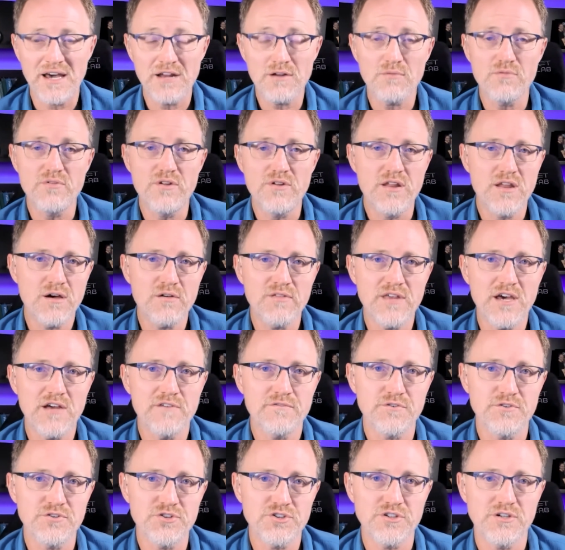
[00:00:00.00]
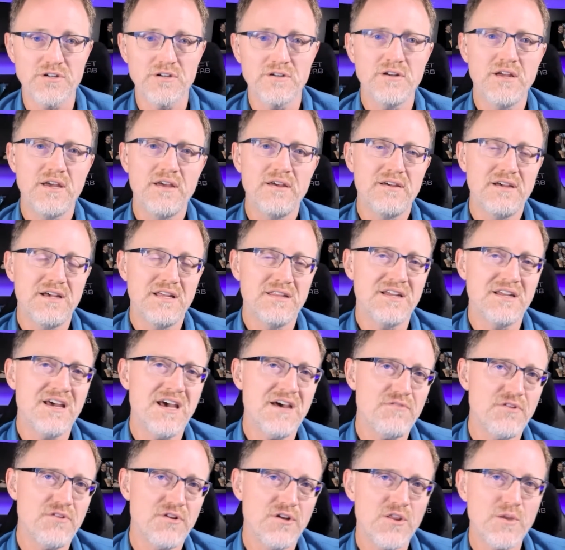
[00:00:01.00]
I don't know that for sure. And then I
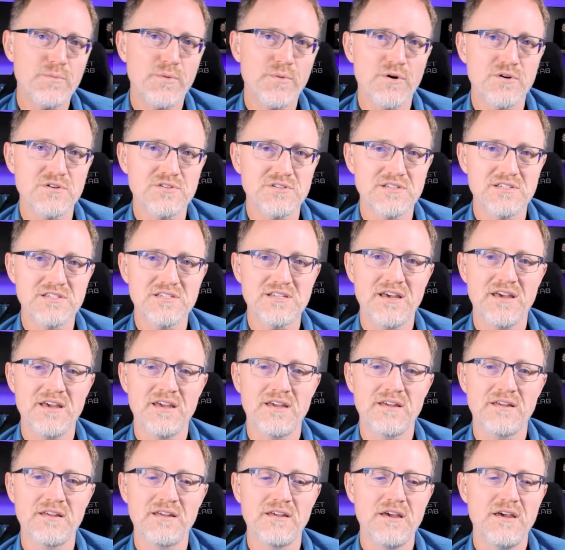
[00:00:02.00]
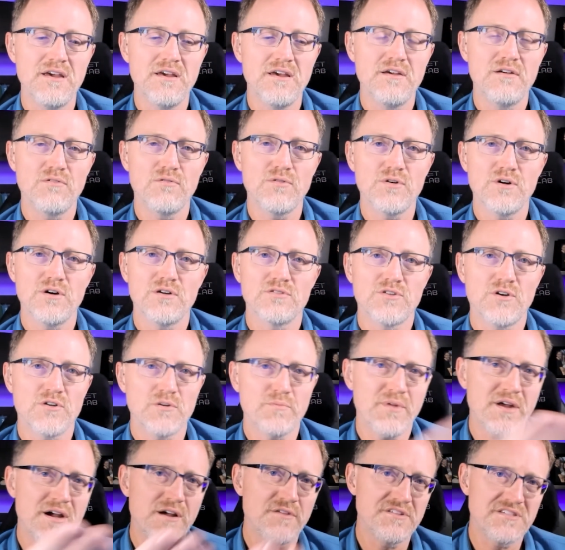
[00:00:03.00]
have another person saying, well, don't
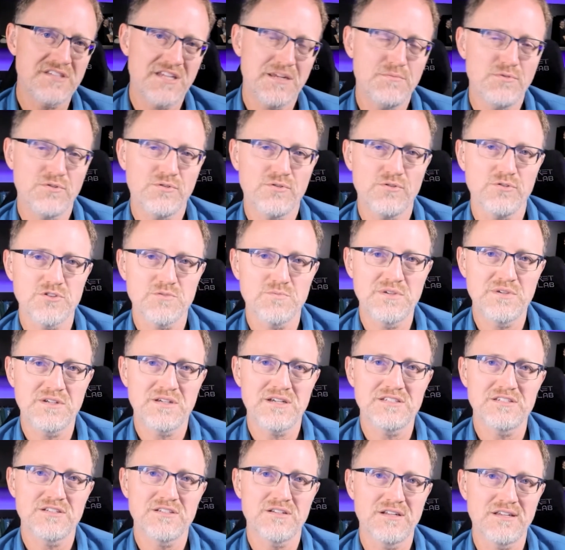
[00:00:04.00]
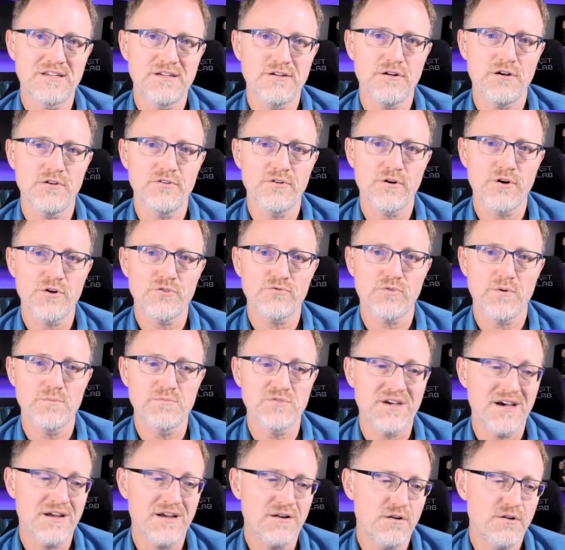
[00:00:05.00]
apply all these chemicals because it's going to kill all the
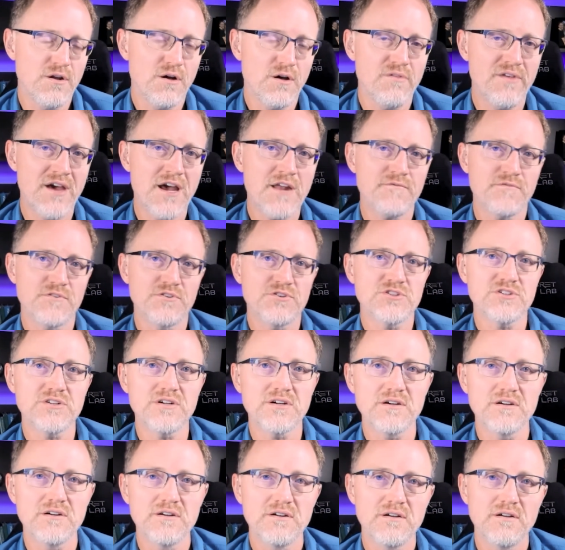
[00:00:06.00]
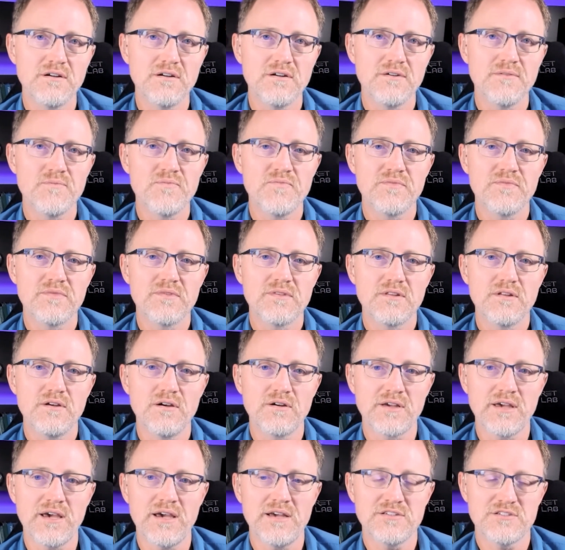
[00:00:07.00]
earthworms. I don't know that for sure.
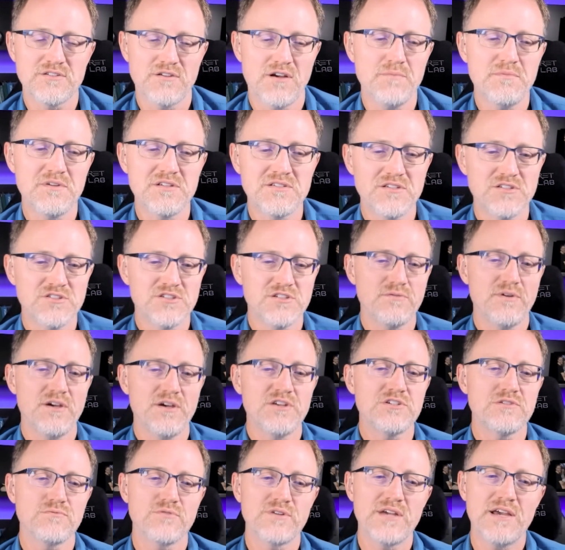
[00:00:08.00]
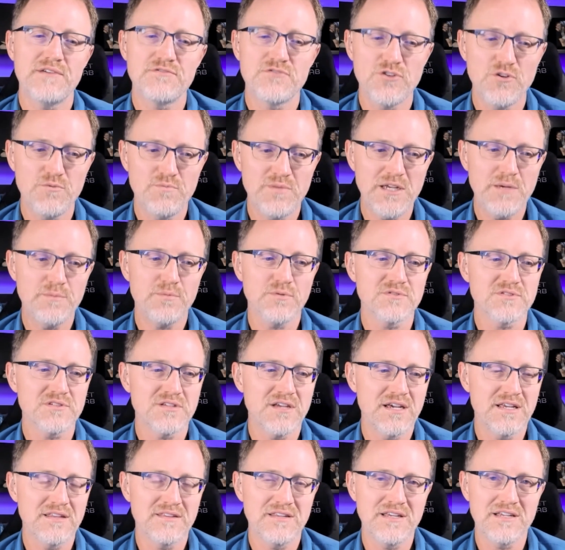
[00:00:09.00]
Okay, so I'm in a situation where you have two people
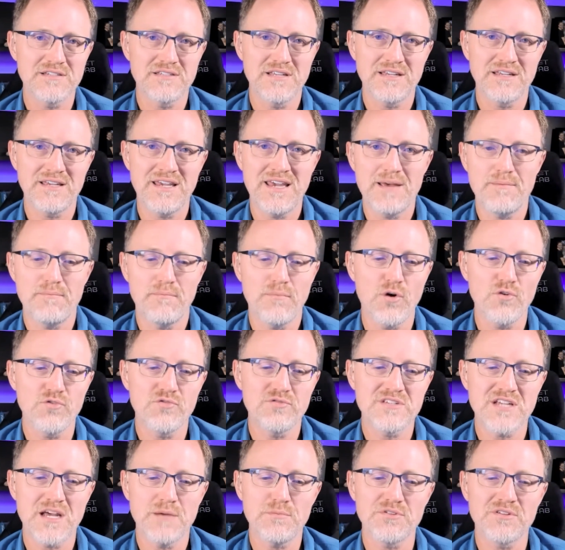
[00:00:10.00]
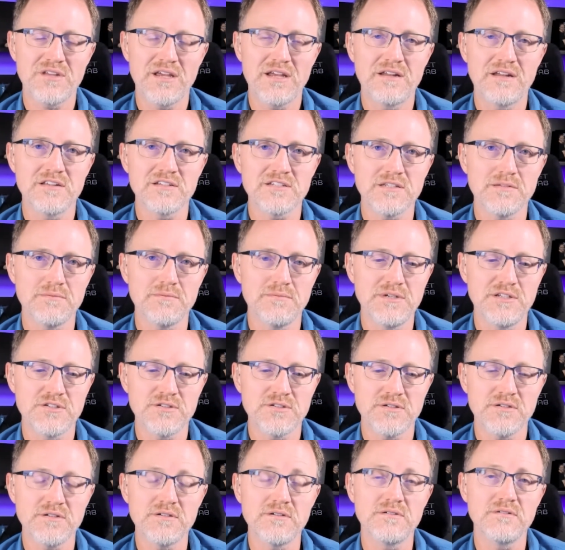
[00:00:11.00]
saying things that can't both simultaneously be
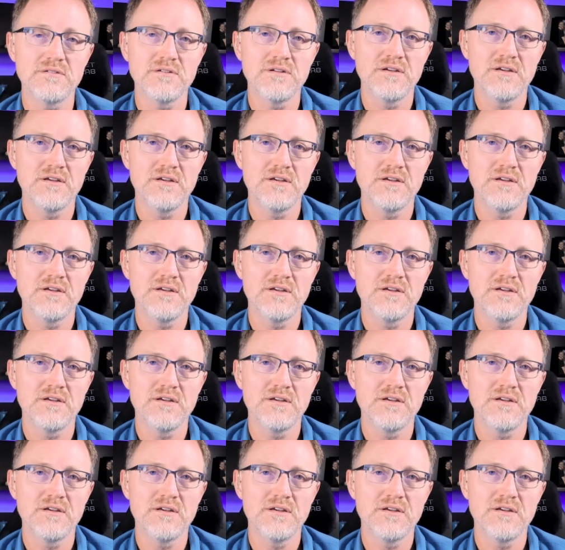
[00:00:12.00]
true.